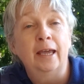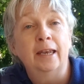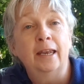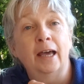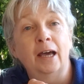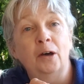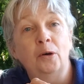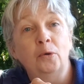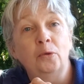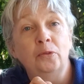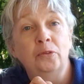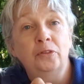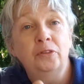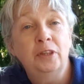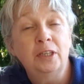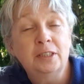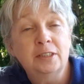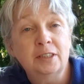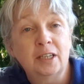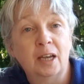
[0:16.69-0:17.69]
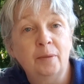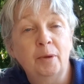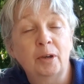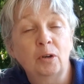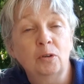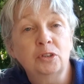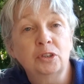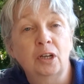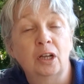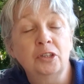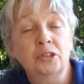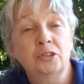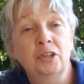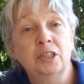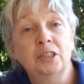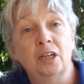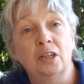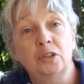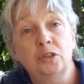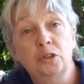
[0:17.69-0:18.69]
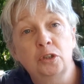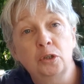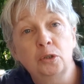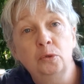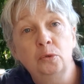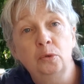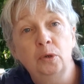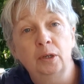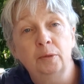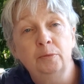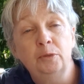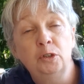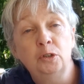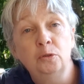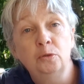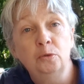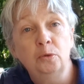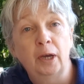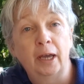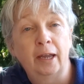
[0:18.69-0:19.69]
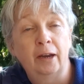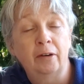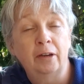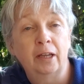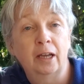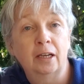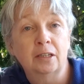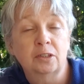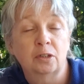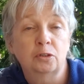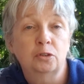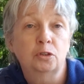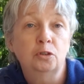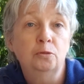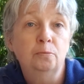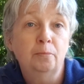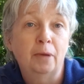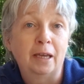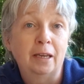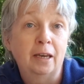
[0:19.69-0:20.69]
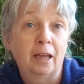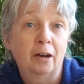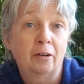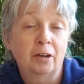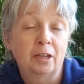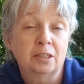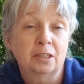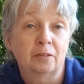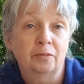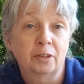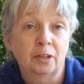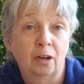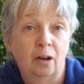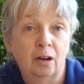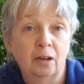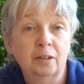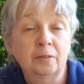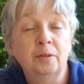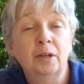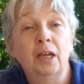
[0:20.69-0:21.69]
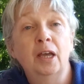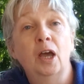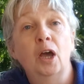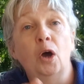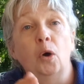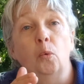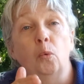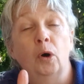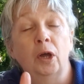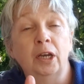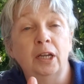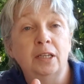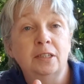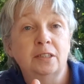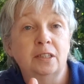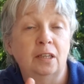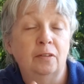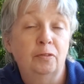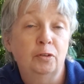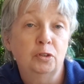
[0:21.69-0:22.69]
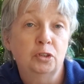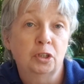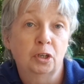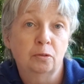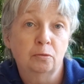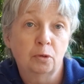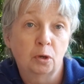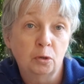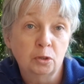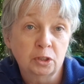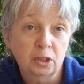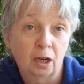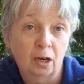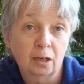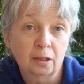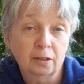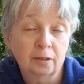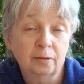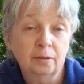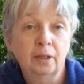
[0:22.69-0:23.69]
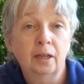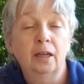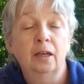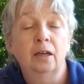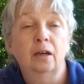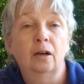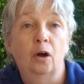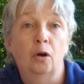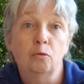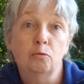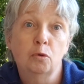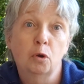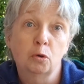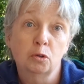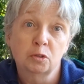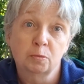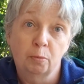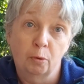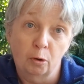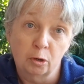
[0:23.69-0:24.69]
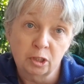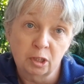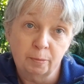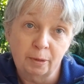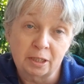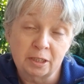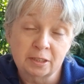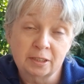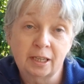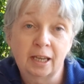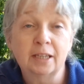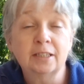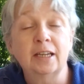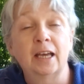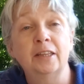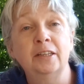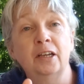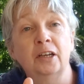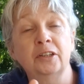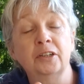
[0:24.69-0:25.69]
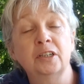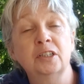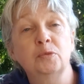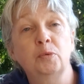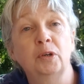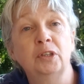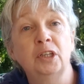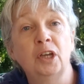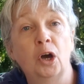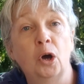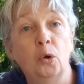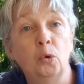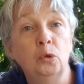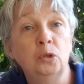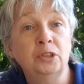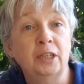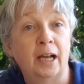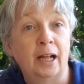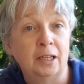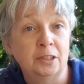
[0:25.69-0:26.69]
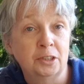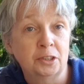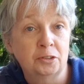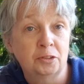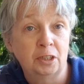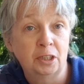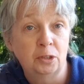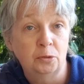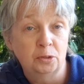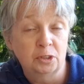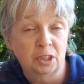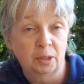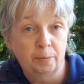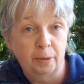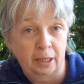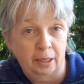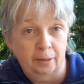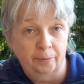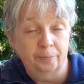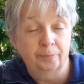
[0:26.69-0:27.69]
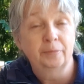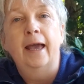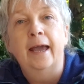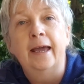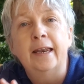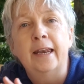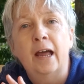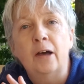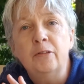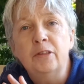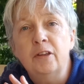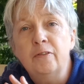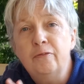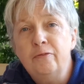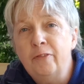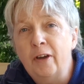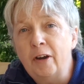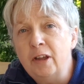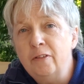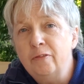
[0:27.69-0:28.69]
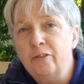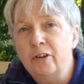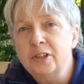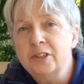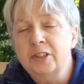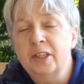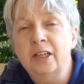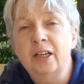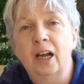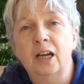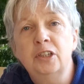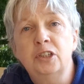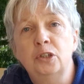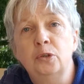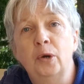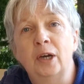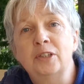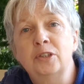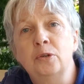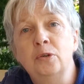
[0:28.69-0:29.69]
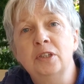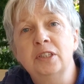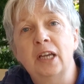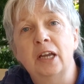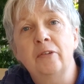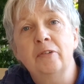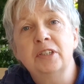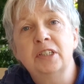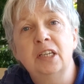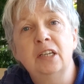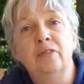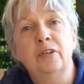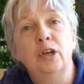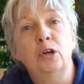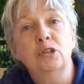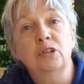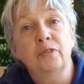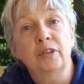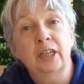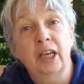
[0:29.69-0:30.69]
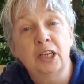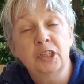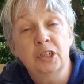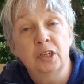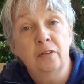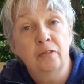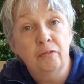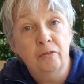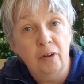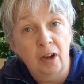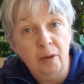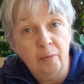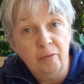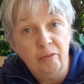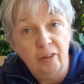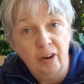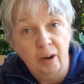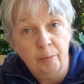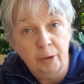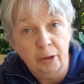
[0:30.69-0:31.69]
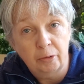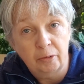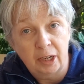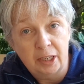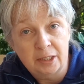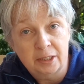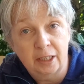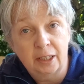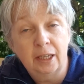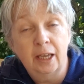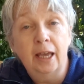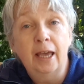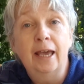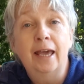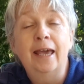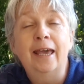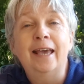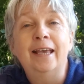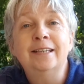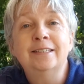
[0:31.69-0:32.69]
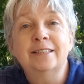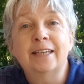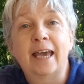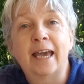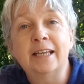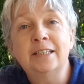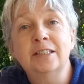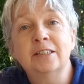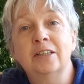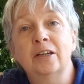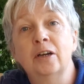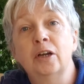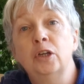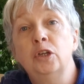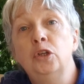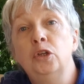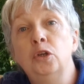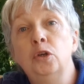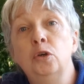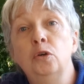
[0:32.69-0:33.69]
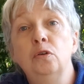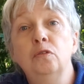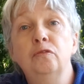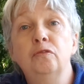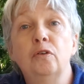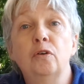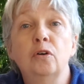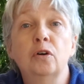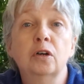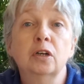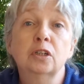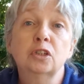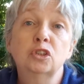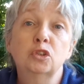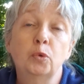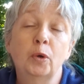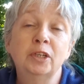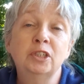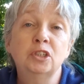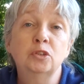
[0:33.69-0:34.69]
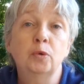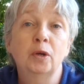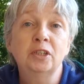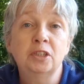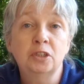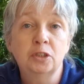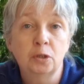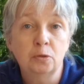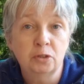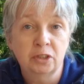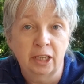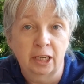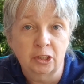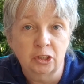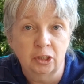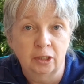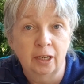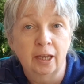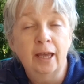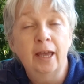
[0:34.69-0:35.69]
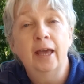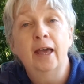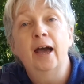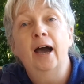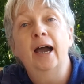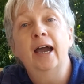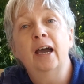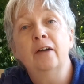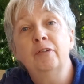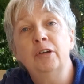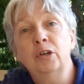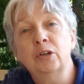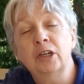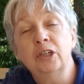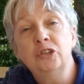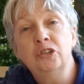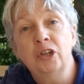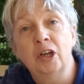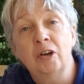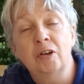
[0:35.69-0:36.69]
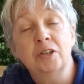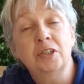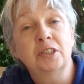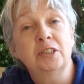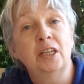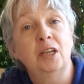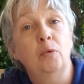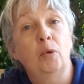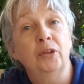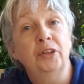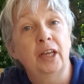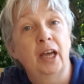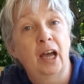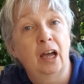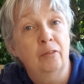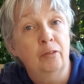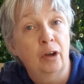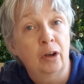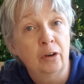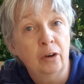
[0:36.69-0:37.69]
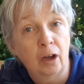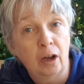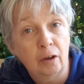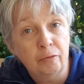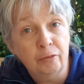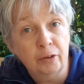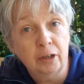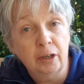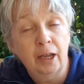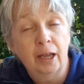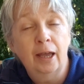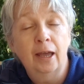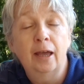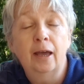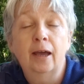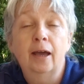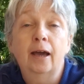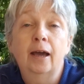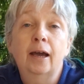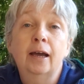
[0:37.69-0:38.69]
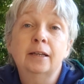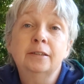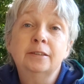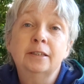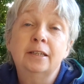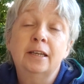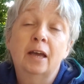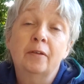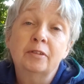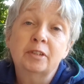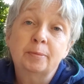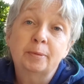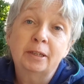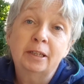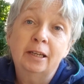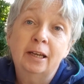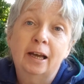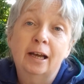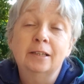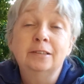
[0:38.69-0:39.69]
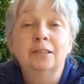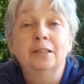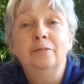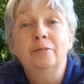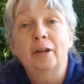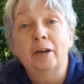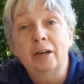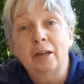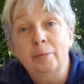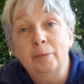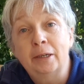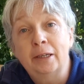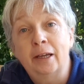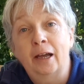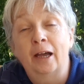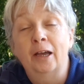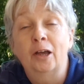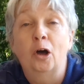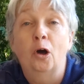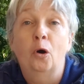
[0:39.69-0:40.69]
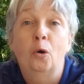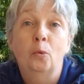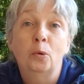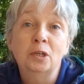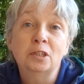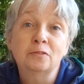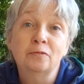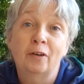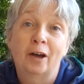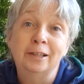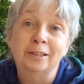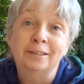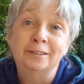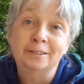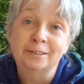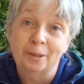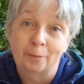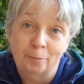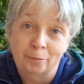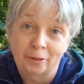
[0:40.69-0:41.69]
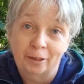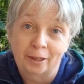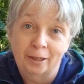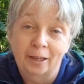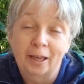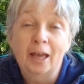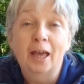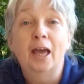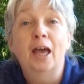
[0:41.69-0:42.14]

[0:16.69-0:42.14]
Now this time I'm going to concentrate on 2 new areas, or 2 main areas of the garden. One is the future rose garden, or rose border better said, and the other is where the old alder tree used to be. Now the very first thing I do as soon as I receive a notification from Farmer Gracy is to head to their new for 2022 section. I have a look in general to see what they have on offer, and inevitably and invariably I always find something.